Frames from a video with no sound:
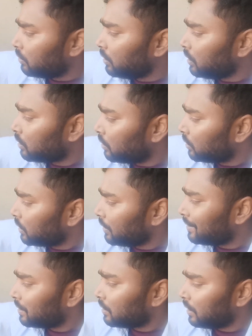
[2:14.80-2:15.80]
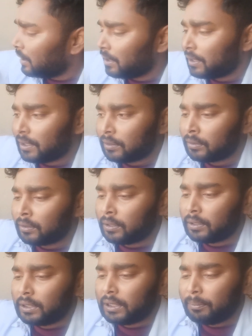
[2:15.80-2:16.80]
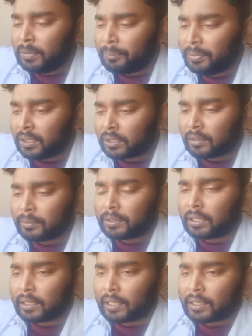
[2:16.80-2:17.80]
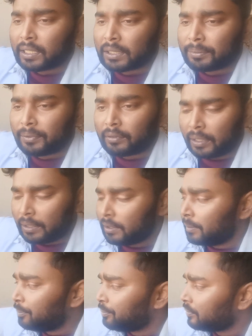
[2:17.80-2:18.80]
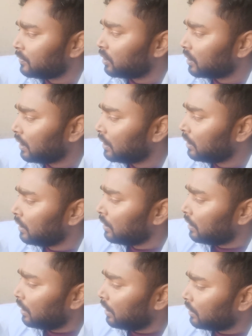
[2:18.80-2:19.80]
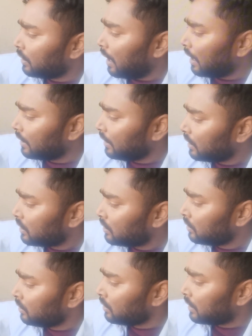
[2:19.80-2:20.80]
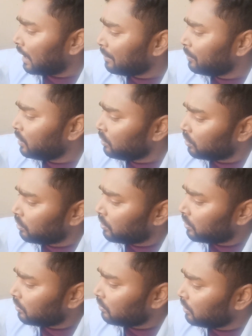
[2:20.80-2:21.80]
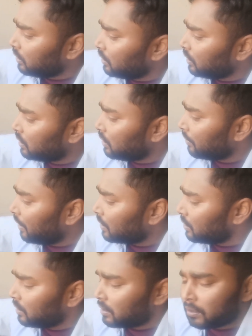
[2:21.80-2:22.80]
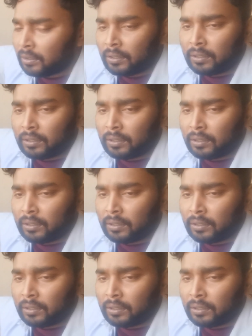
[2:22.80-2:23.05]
this contains 10 Gbps of data transfer rate. Okay, and hard disks can be used in this device is